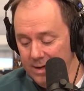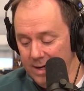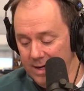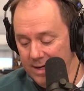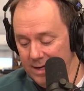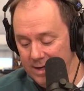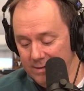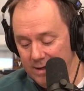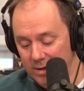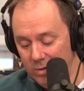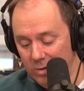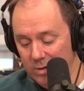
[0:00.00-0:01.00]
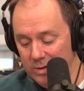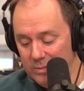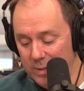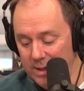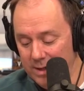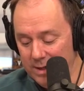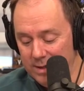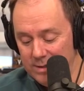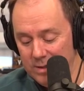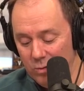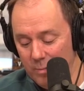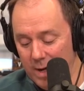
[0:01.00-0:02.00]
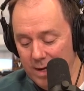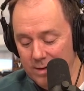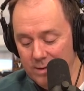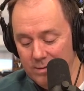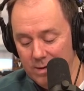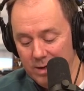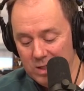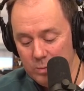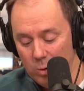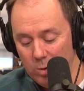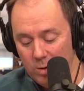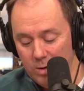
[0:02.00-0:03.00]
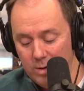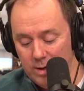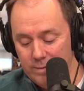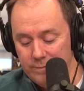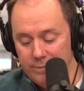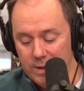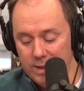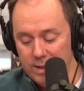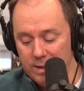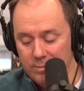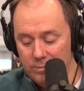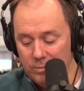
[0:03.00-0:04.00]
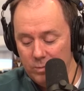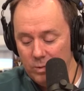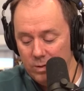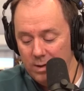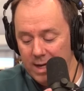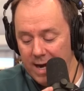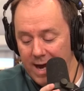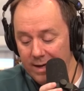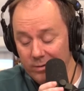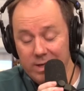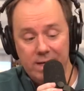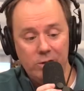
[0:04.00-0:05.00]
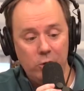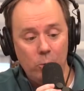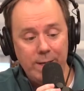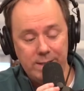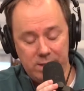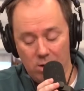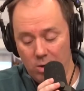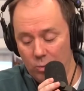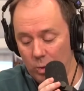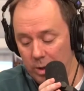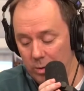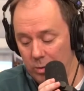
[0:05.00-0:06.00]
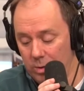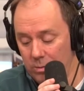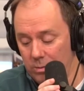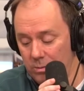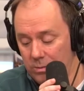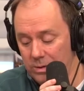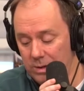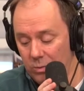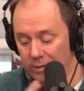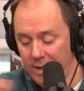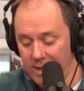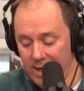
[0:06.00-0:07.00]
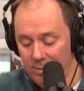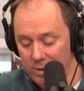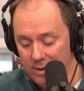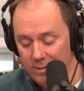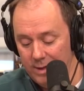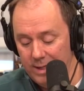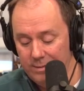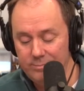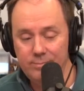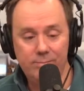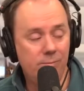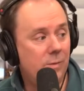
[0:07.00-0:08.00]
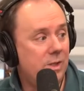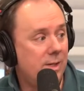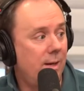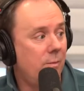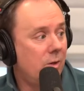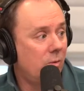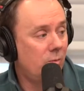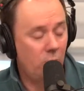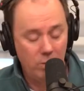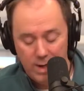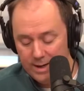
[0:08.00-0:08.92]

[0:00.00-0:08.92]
and the other is because it reminded Explorer of uh, an island in Greece called Rhode. So when they came there, they just named it Rhode